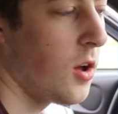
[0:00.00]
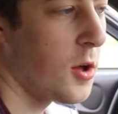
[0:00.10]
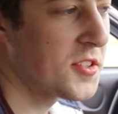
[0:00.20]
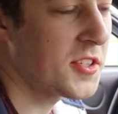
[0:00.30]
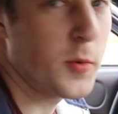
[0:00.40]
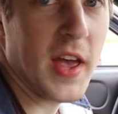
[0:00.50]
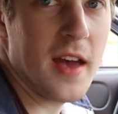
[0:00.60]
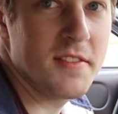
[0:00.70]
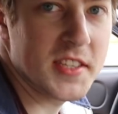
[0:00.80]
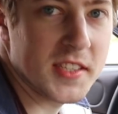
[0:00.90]
Also, we
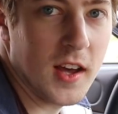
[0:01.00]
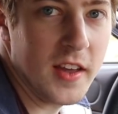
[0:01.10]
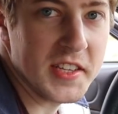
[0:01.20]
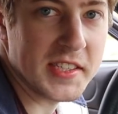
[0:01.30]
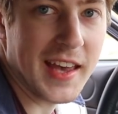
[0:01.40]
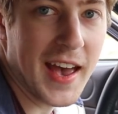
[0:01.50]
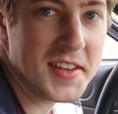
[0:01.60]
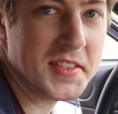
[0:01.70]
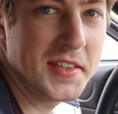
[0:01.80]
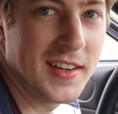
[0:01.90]
have this this
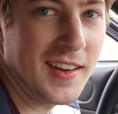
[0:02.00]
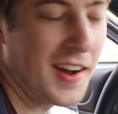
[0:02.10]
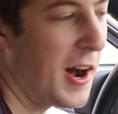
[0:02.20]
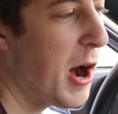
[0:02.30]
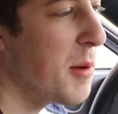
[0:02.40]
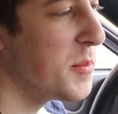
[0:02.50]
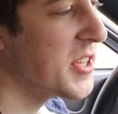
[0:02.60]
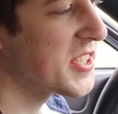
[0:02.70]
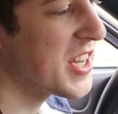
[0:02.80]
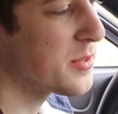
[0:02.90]
cat.
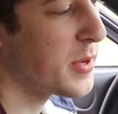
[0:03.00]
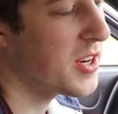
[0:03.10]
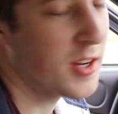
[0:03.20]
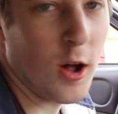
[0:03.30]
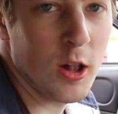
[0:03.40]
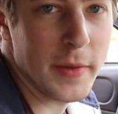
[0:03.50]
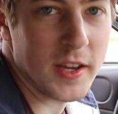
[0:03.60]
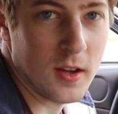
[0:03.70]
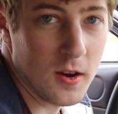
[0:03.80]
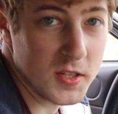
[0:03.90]
This has been in all my
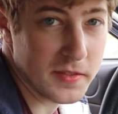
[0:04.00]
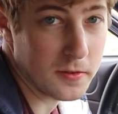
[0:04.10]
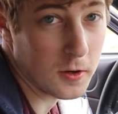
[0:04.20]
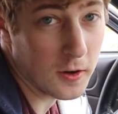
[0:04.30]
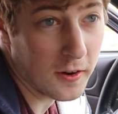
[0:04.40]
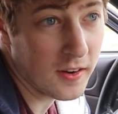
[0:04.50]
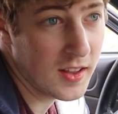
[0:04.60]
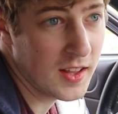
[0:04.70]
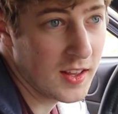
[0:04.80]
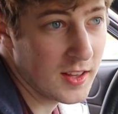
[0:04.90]
cars for
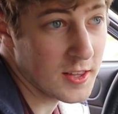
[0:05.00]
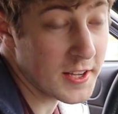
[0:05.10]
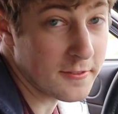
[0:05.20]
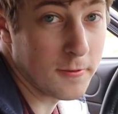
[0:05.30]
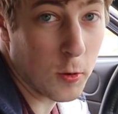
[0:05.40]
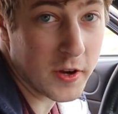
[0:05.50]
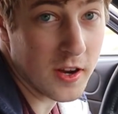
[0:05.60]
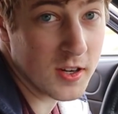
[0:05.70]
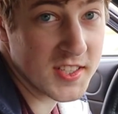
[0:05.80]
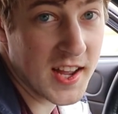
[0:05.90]
like 4
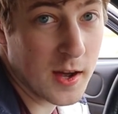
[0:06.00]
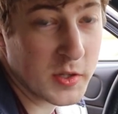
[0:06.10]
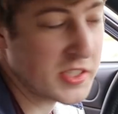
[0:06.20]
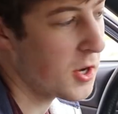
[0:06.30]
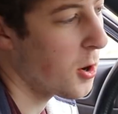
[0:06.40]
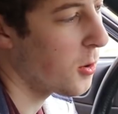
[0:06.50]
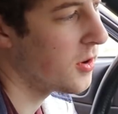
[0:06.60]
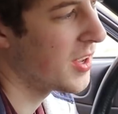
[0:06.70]
years now, so